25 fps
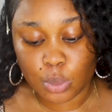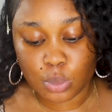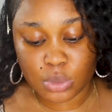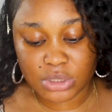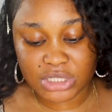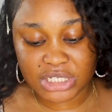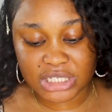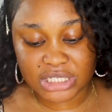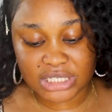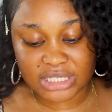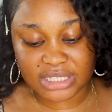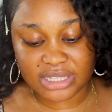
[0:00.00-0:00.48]

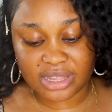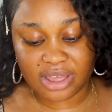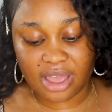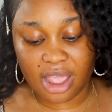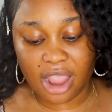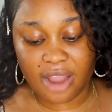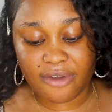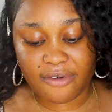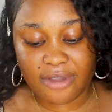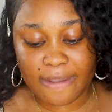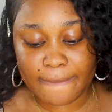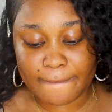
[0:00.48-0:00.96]
which is the
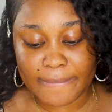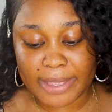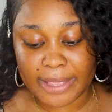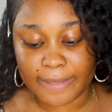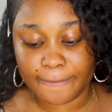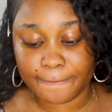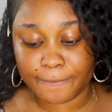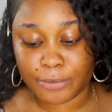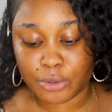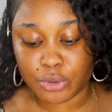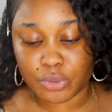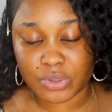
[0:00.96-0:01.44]

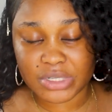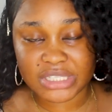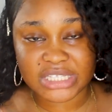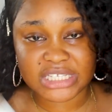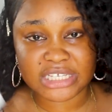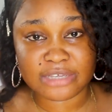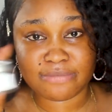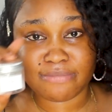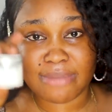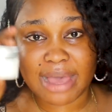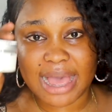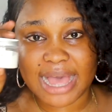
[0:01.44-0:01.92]
Arami
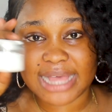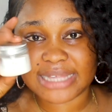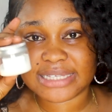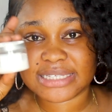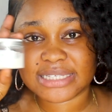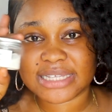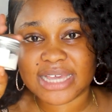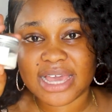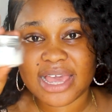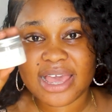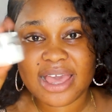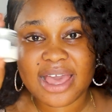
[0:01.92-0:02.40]
Purity
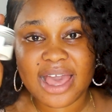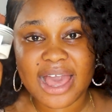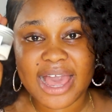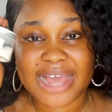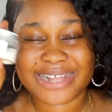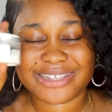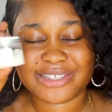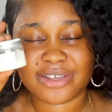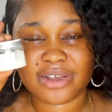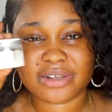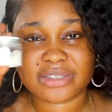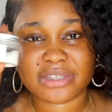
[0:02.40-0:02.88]
Mask
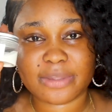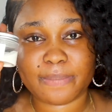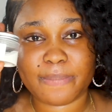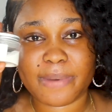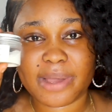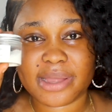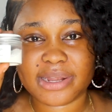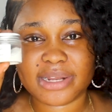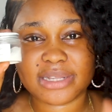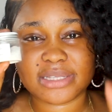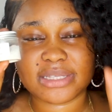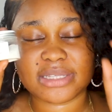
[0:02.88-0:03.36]
I talked
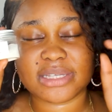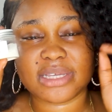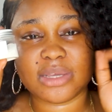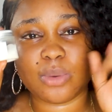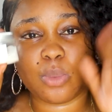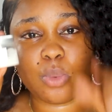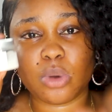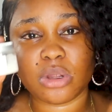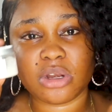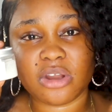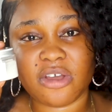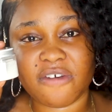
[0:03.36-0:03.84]
about this
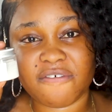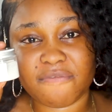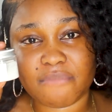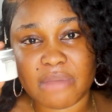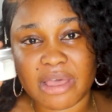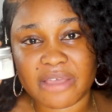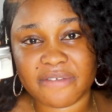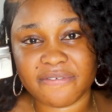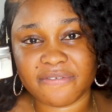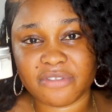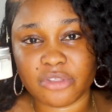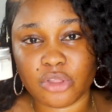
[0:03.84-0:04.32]
in one of
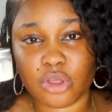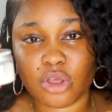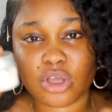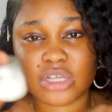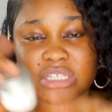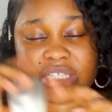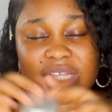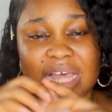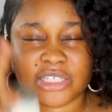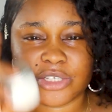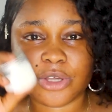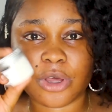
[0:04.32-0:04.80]
my
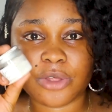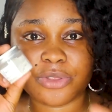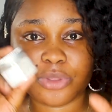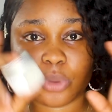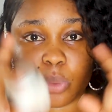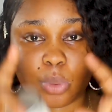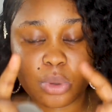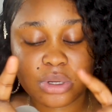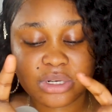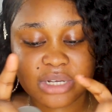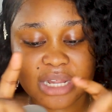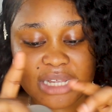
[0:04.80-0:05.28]
vlogs it's called
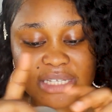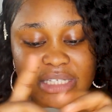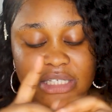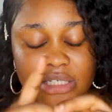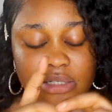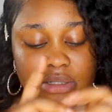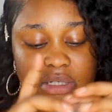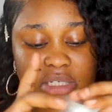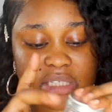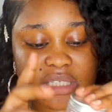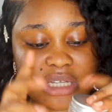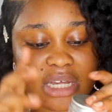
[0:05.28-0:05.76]
the Wonder
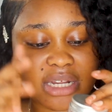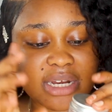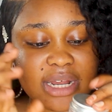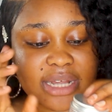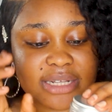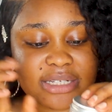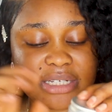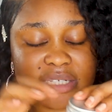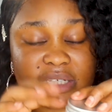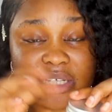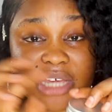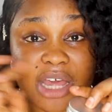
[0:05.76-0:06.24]
series and
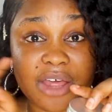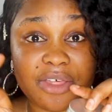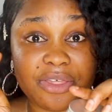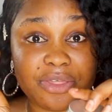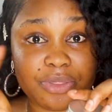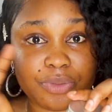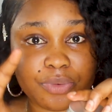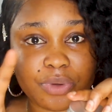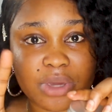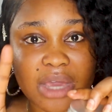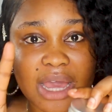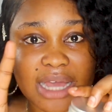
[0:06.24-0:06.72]
I did get
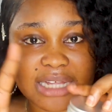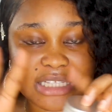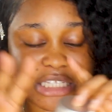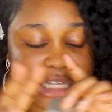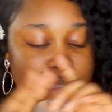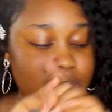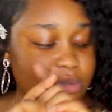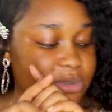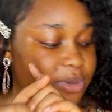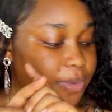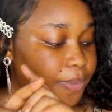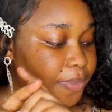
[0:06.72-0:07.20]
three
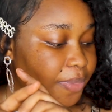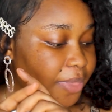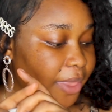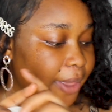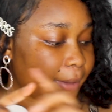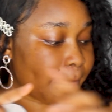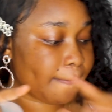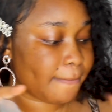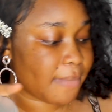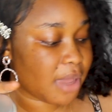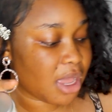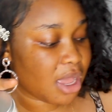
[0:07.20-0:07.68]
items from
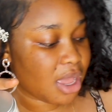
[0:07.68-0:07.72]
them